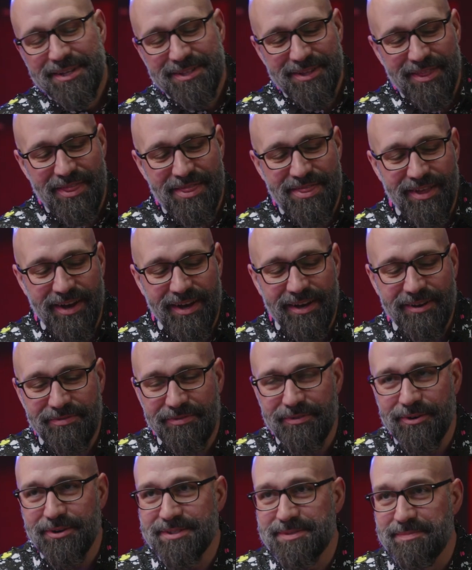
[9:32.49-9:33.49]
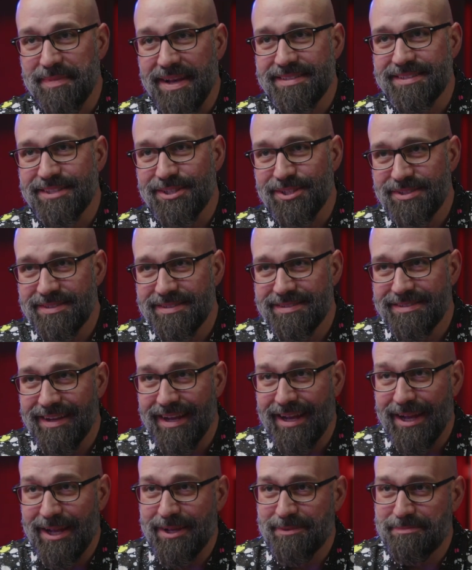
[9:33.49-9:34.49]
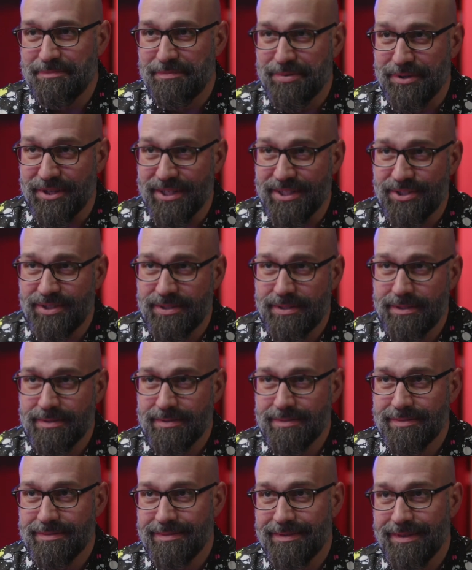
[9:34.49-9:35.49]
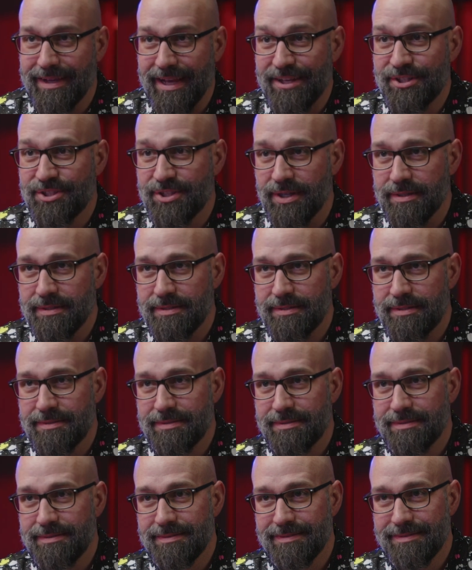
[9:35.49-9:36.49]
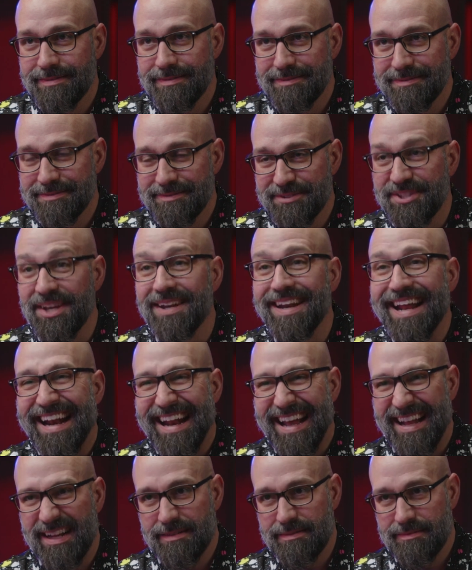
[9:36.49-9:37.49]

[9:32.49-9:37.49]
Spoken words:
The first message I preached at church, Sunday night,